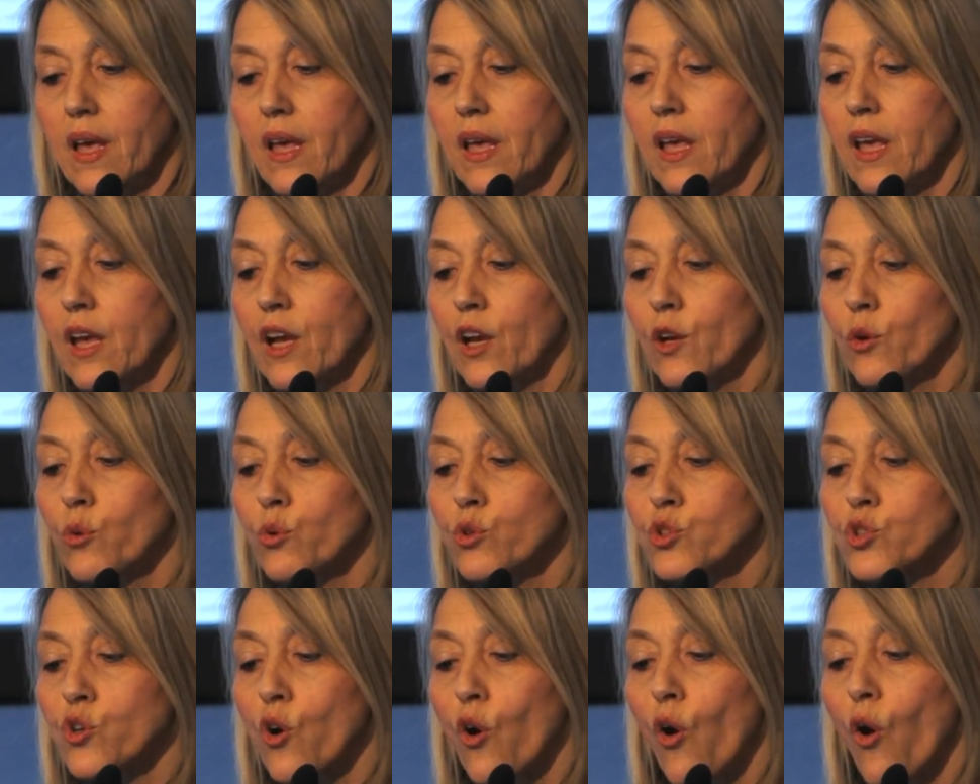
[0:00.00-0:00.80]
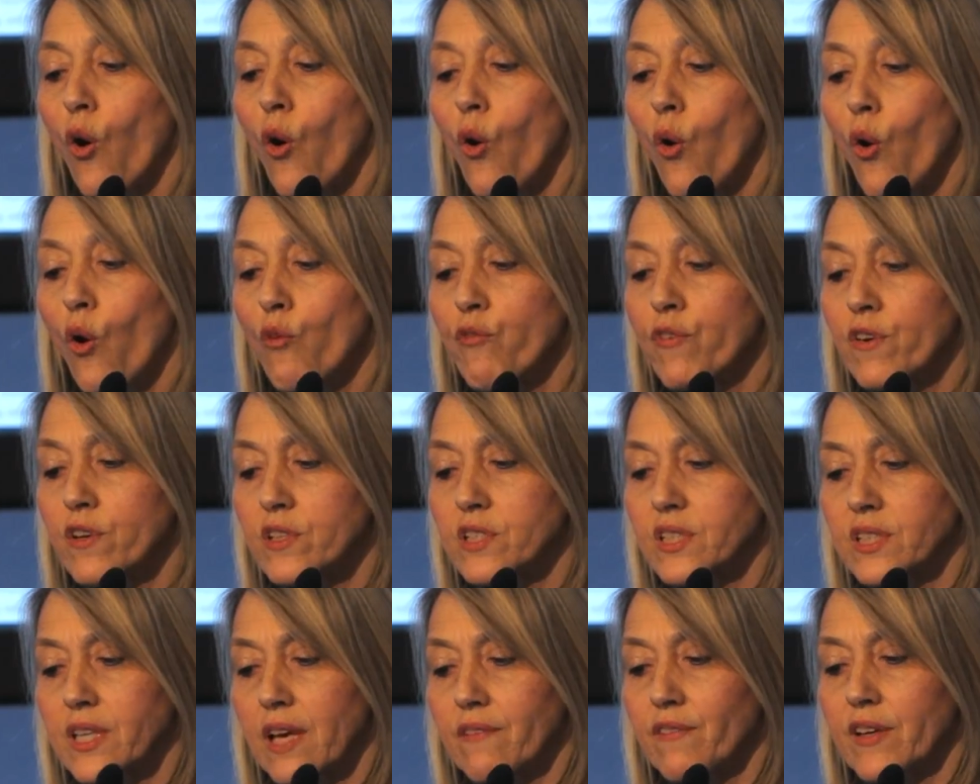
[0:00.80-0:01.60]
includes over
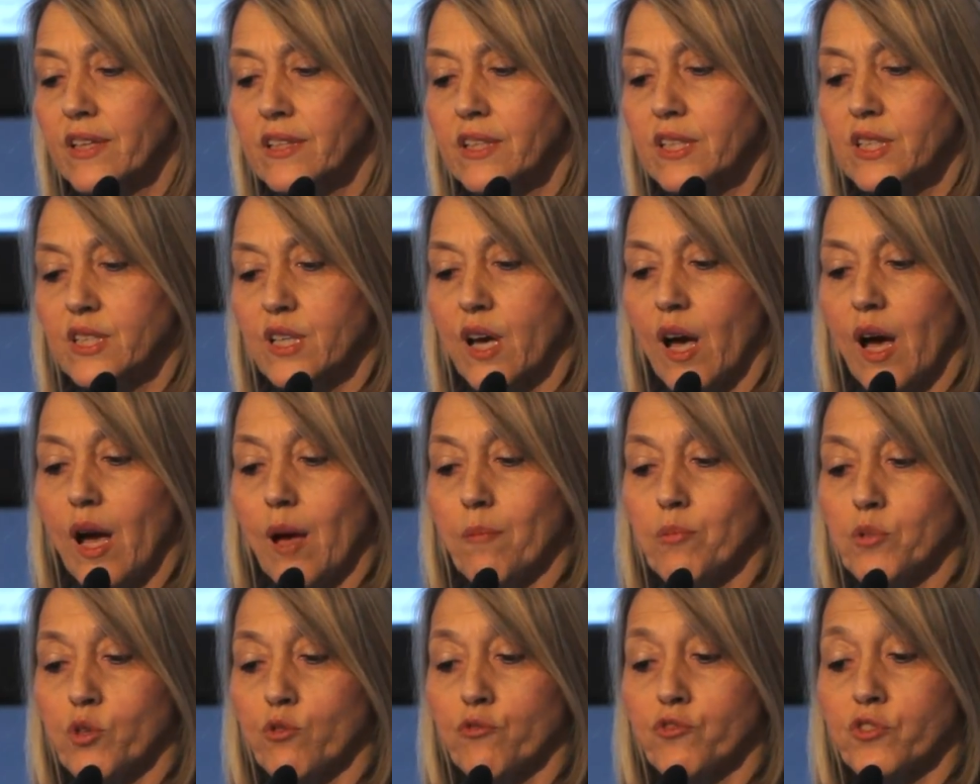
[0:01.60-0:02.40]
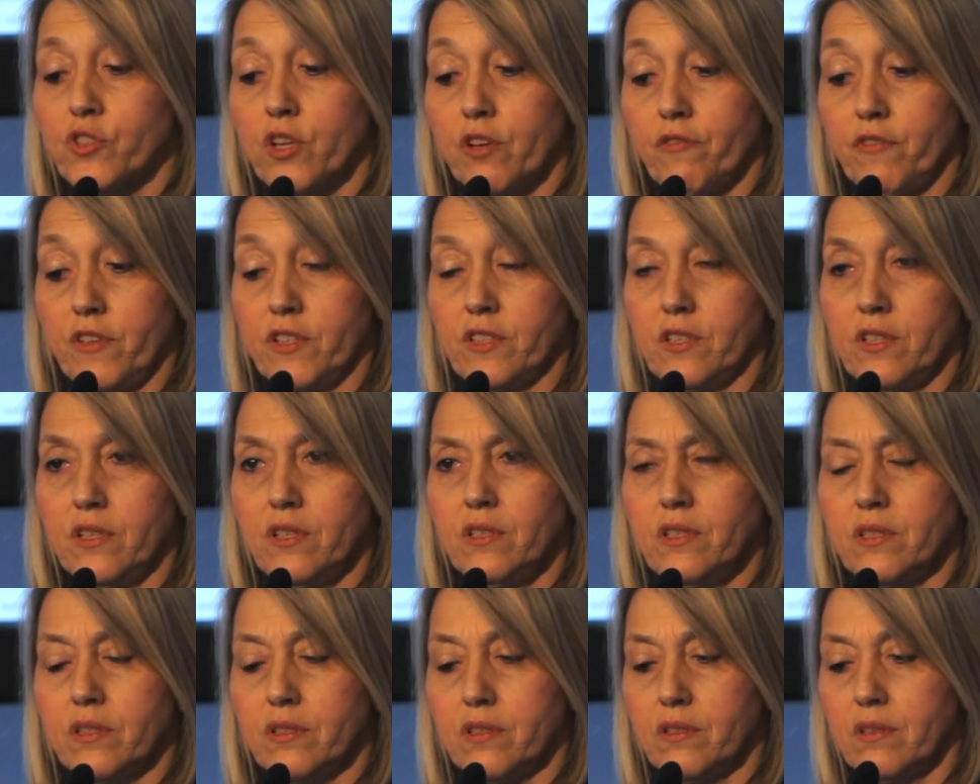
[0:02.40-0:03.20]
70 types of
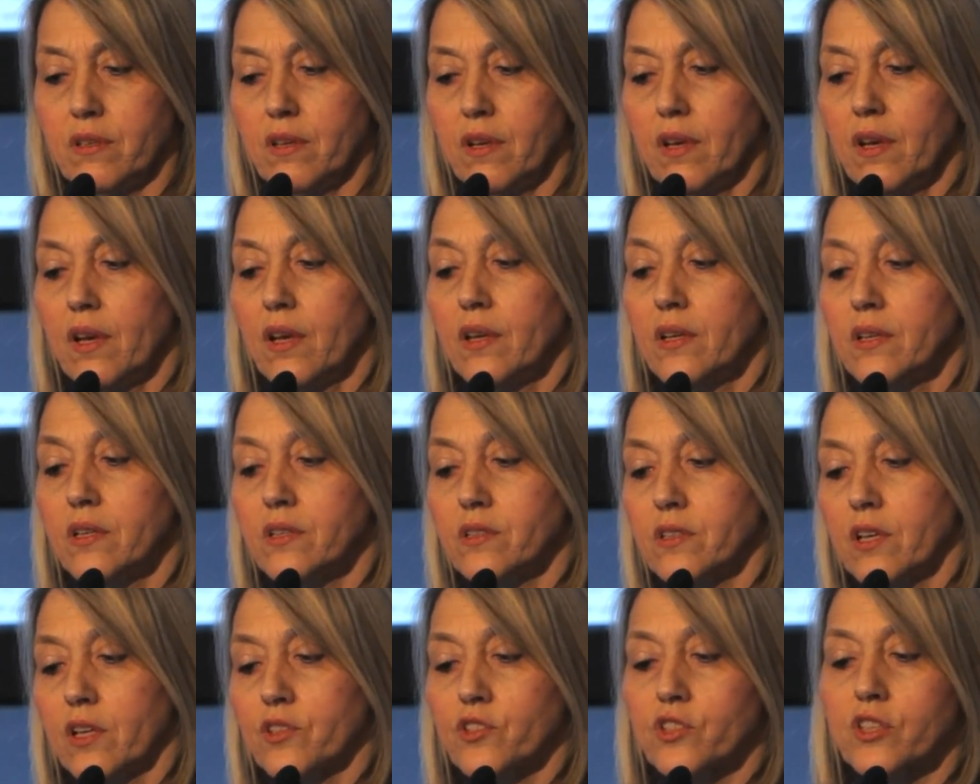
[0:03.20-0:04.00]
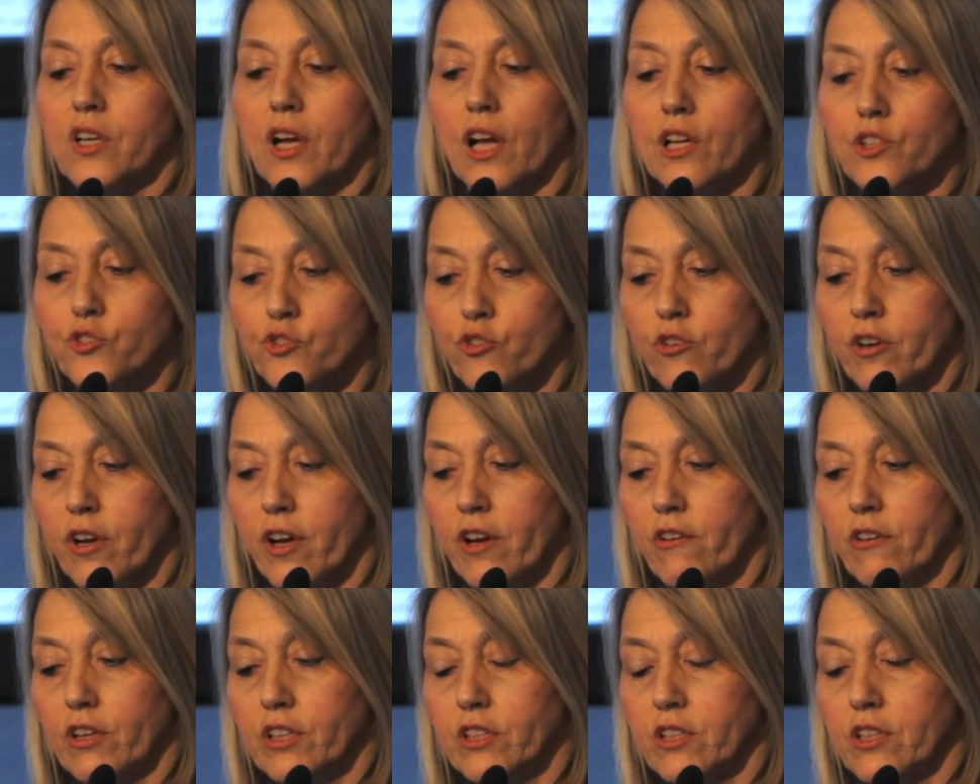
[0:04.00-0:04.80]
services, such cultural
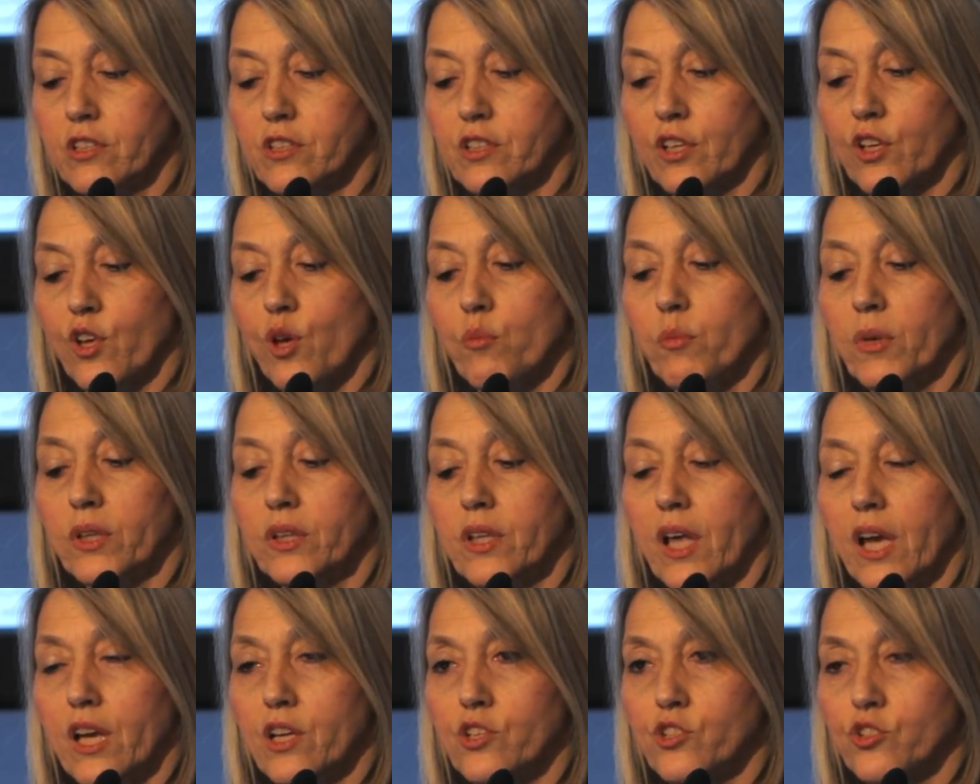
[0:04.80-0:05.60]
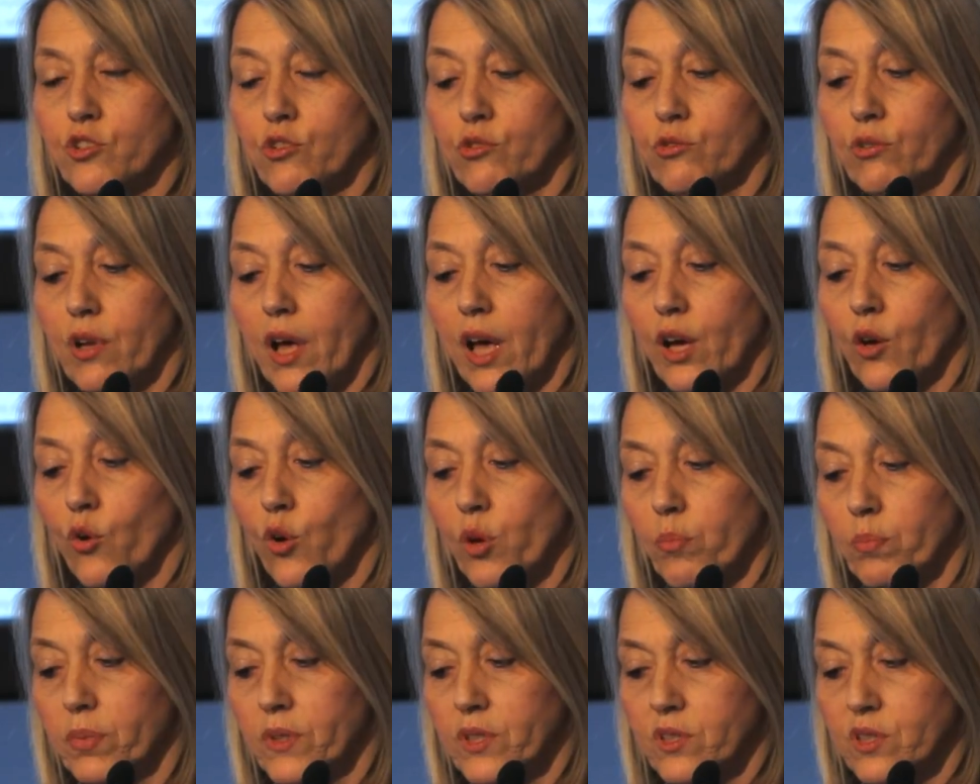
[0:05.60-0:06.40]
heritage, accommodation,
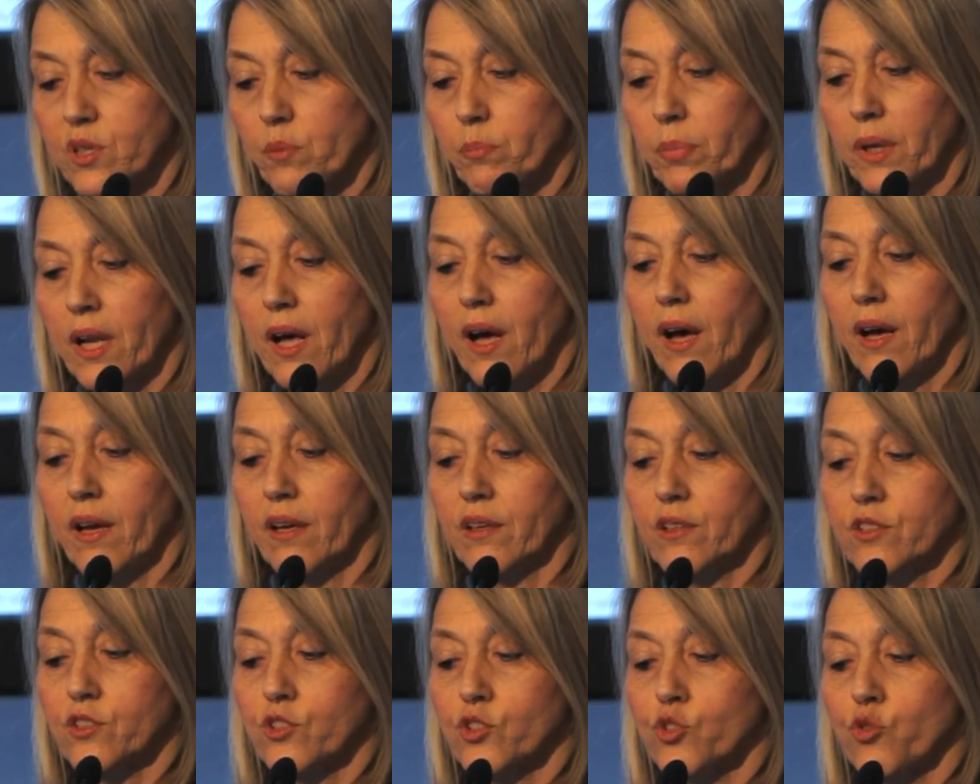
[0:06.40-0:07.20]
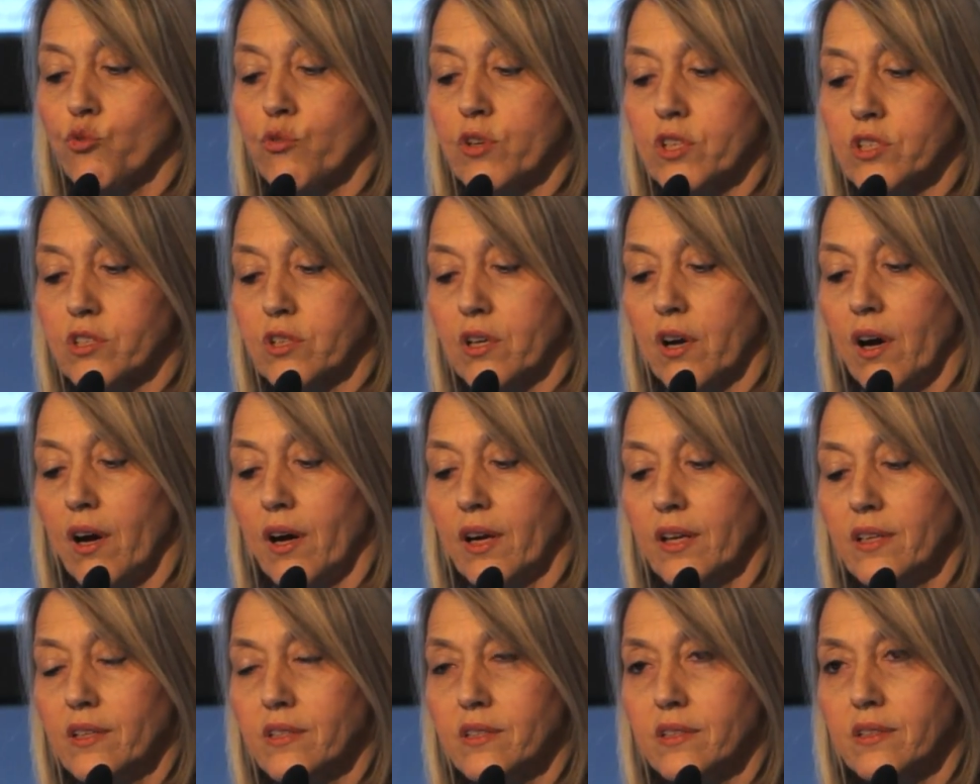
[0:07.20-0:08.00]
equipment suppliers, tourist
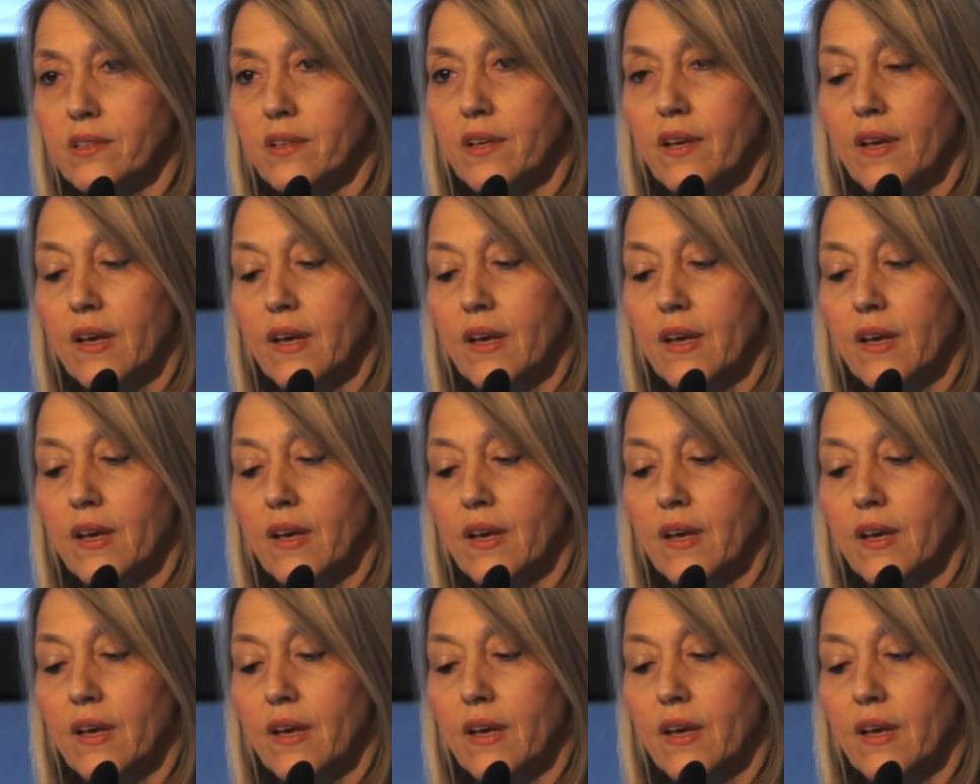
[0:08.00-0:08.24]
guides,